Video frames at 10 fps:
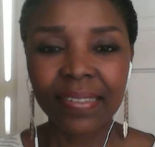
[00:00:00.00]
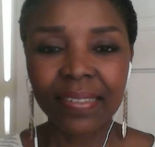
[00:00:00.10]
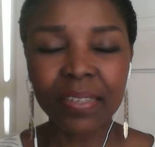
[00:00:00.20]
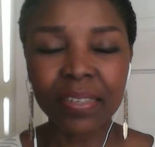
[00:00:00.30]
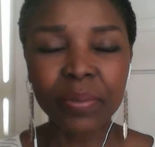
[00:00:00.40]

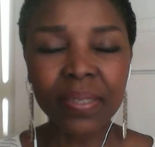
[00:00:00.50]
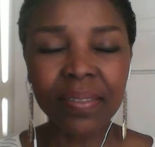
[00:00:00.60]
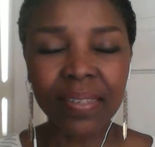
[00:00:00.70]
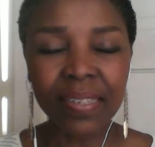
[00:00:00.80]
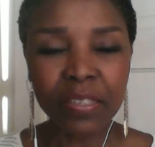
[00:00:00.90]
there is
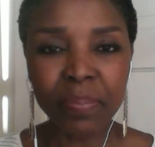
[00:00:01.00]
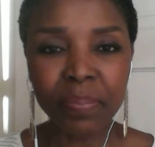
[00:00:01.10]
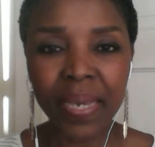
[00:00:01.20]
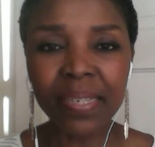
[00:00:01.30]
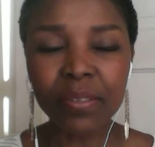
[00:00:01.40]
a
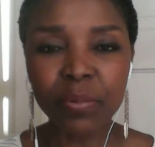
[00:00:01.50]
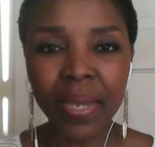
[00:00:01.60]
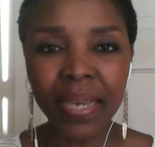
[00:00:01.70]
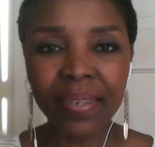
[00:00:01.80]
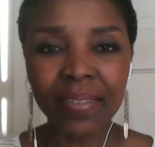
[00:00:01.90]
space
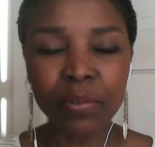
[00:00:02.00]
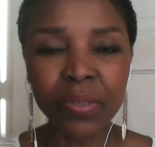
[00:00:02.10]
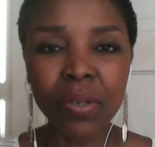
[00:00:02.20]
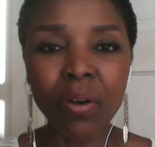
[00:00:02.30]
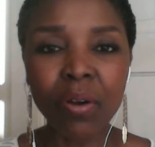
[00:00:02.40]
where there
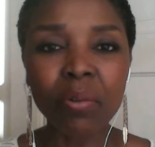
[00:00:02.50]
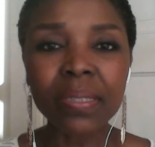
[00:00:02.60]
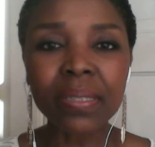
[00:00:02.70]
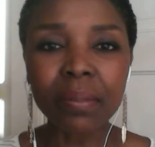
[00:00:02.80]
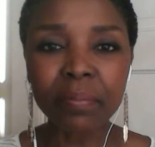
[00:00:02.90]
is always
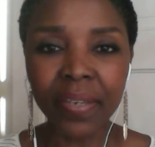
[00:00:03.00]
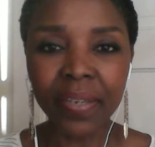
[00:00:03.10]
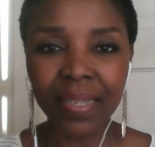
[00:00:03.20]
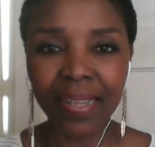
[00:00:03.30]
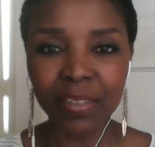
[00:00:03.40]

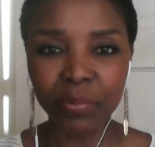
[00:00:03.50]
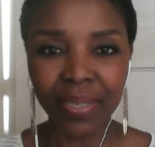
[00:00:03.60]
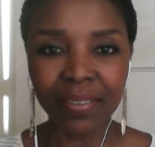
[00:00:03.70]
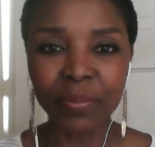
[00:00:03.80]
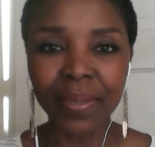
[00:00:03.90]
something that we
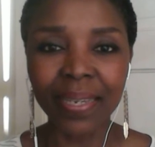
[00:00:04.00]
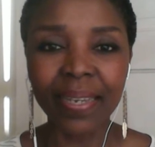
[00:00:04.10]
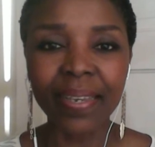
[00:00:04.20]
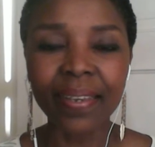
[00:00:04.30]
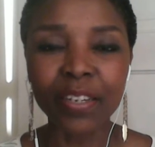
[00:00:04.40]
can
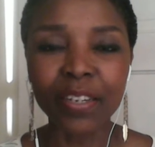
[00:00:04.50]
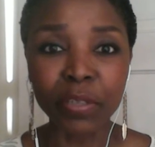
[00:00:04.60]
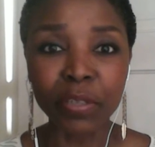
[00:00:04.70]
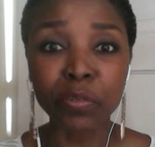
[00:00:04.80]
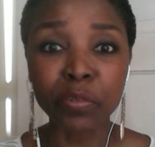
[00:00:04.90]
be
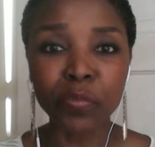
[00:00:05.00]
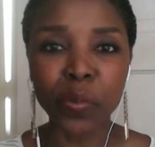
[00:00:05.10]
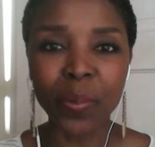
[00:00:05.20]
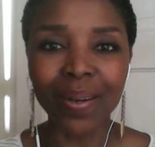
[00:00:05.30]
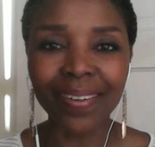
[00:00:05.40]
grateful
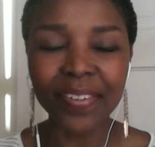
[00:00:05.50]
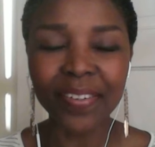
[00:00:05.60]
for.